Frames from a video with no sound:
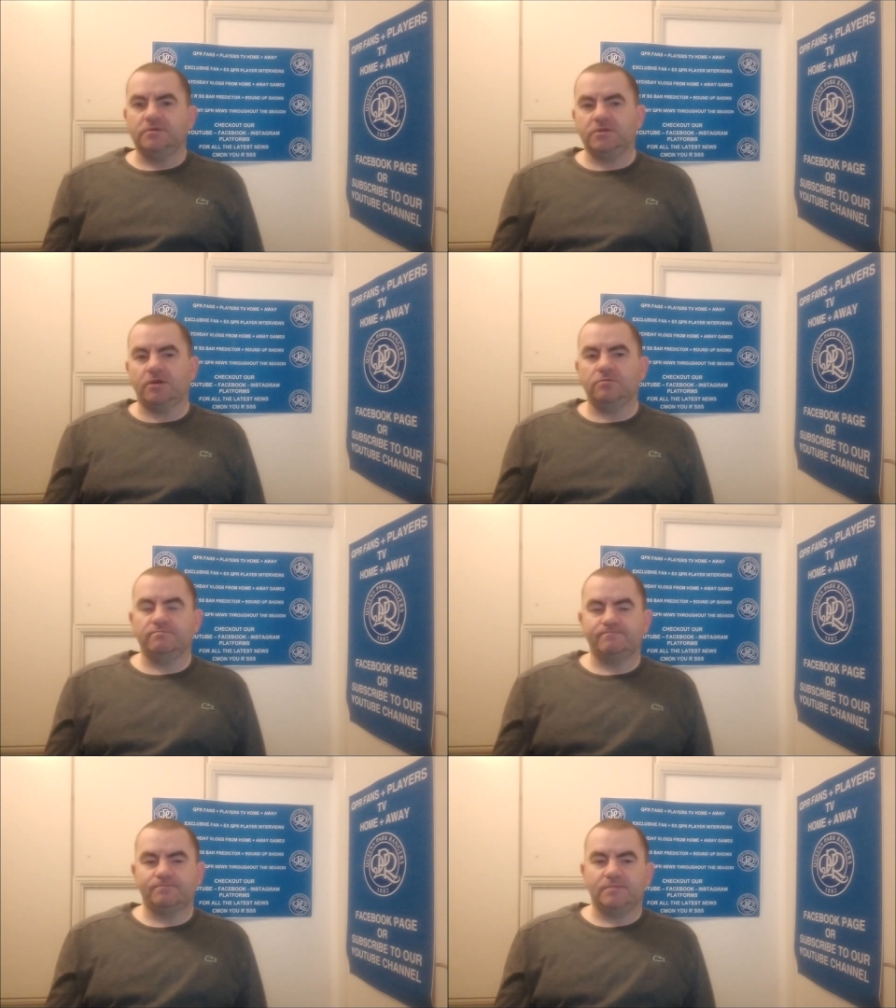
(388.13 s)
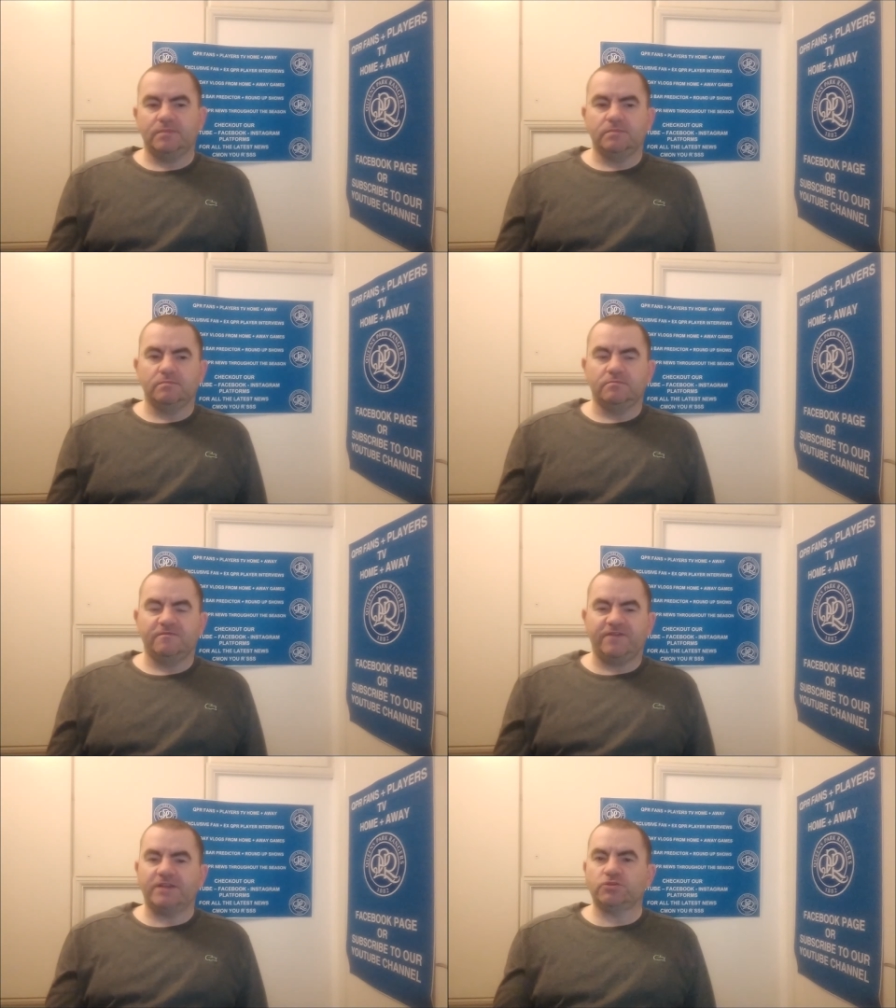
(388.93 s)
You know,
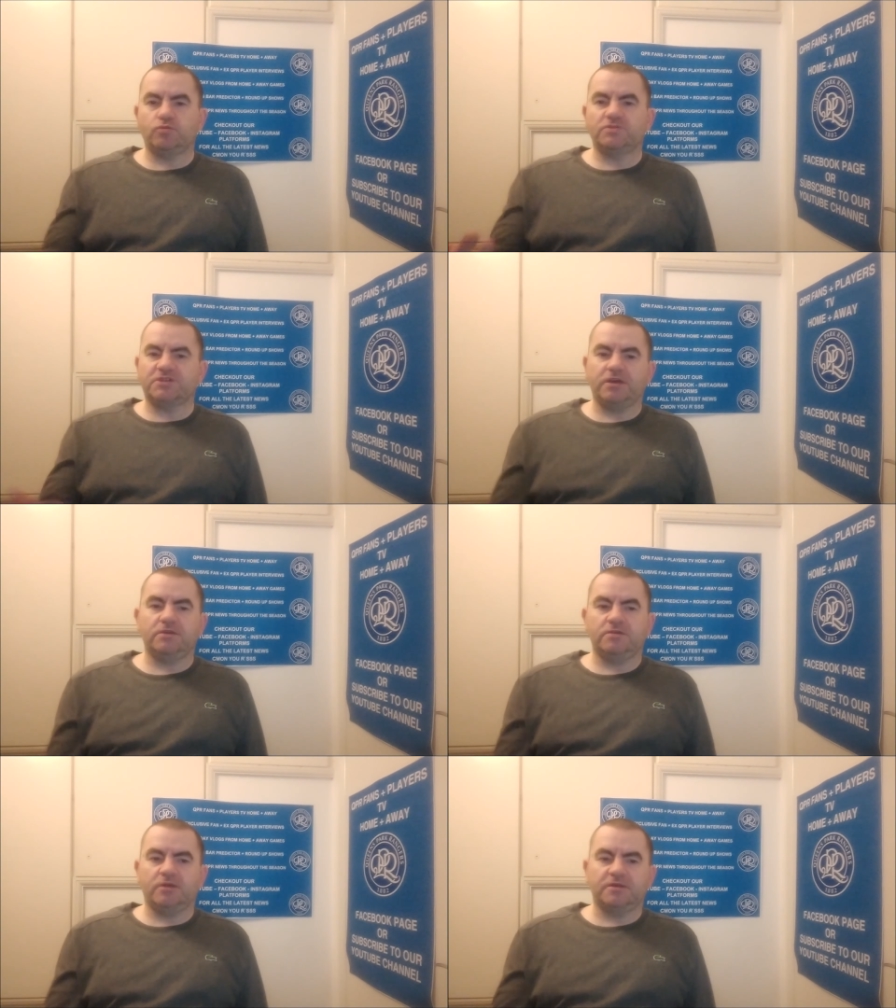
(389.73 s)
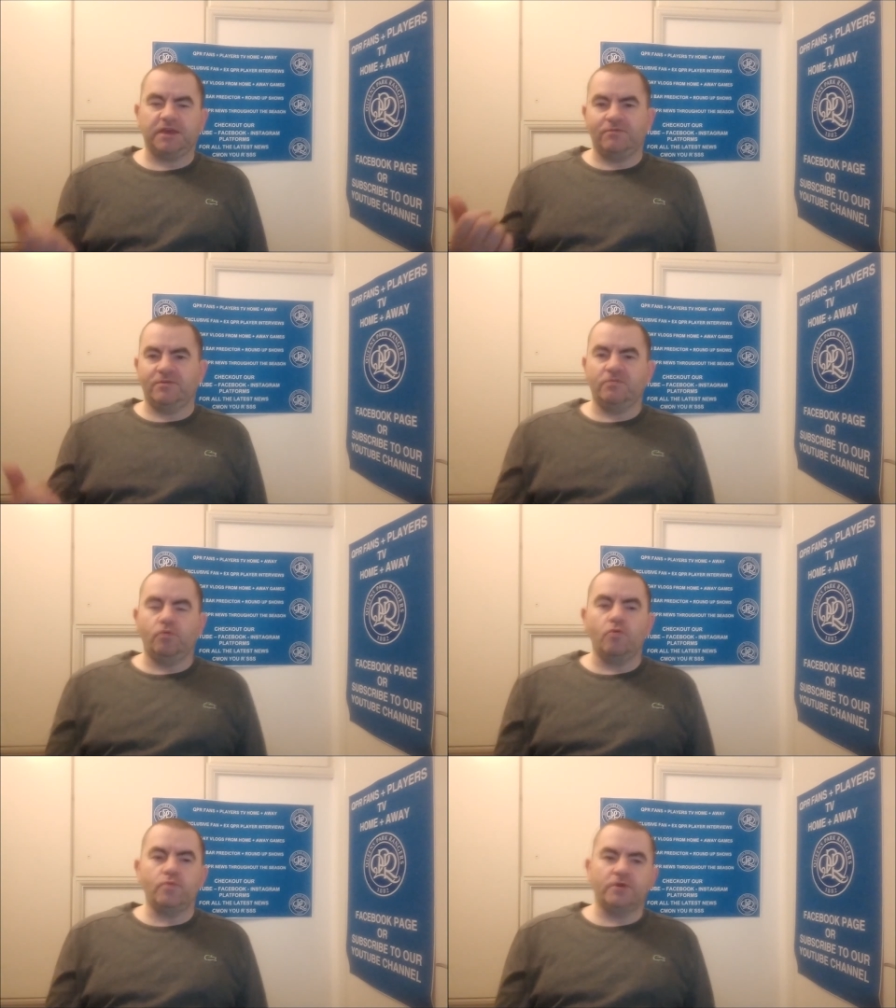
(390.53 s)
fans will say, you know, get rid of
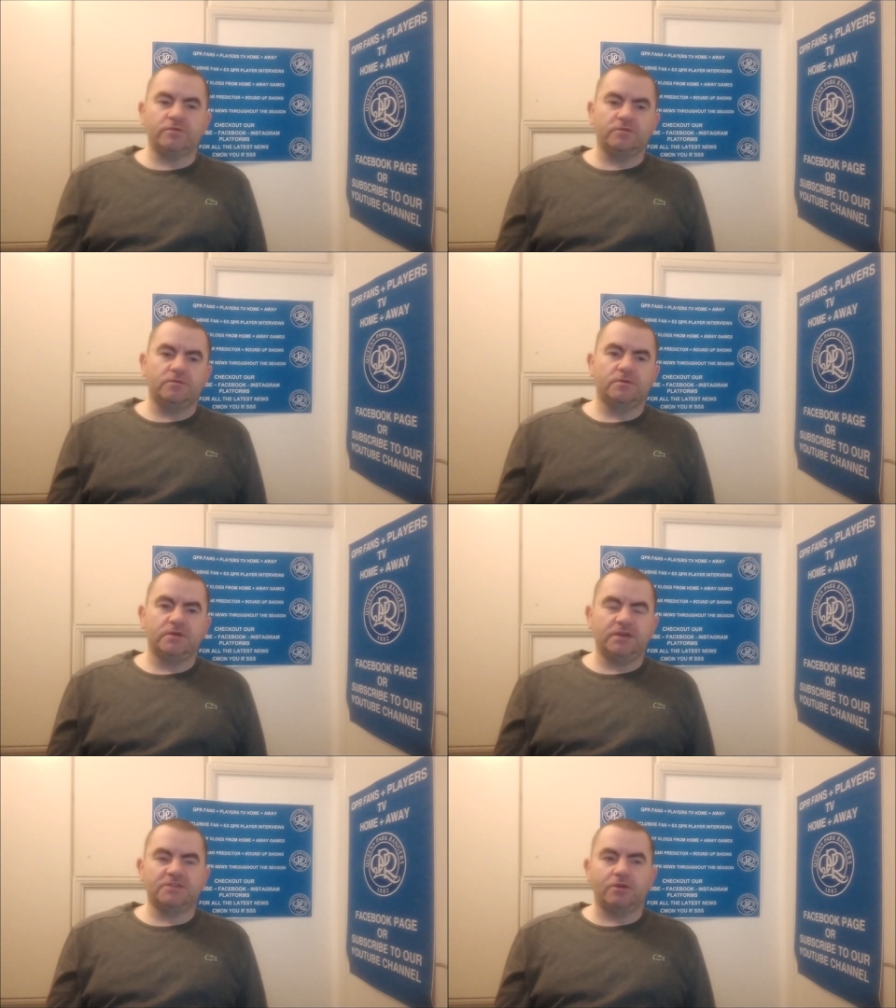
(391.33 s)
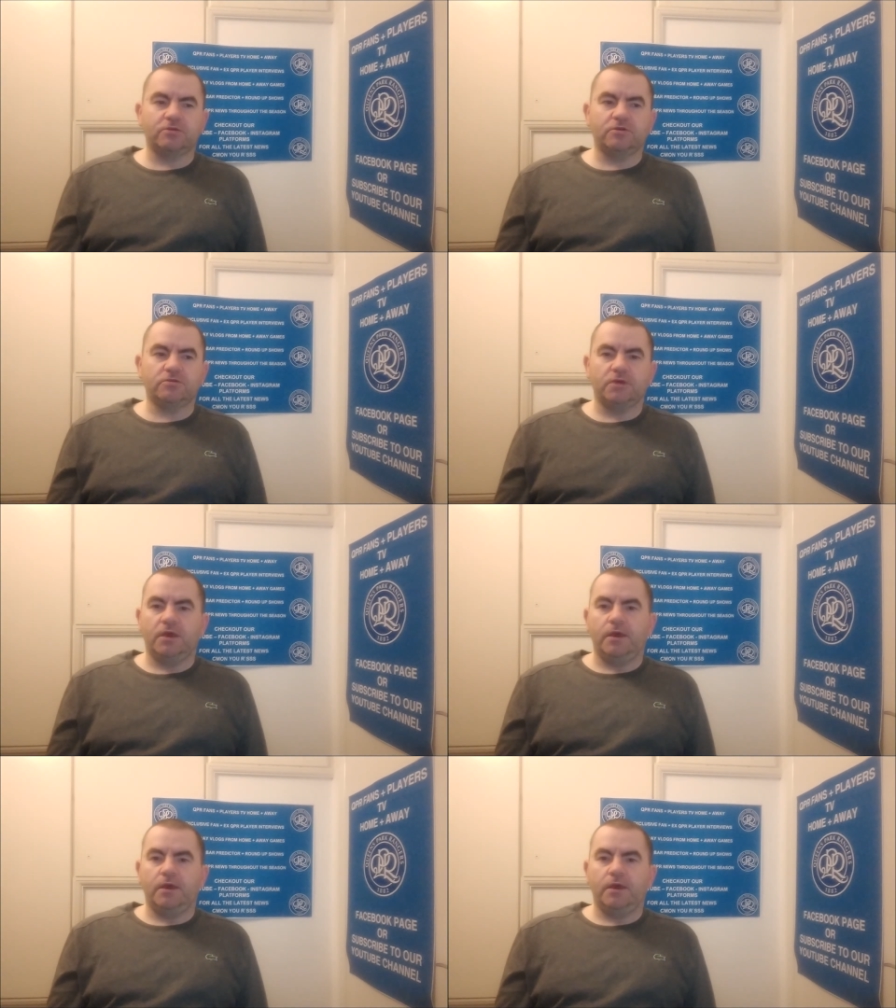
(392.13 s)
Walton, he's no good.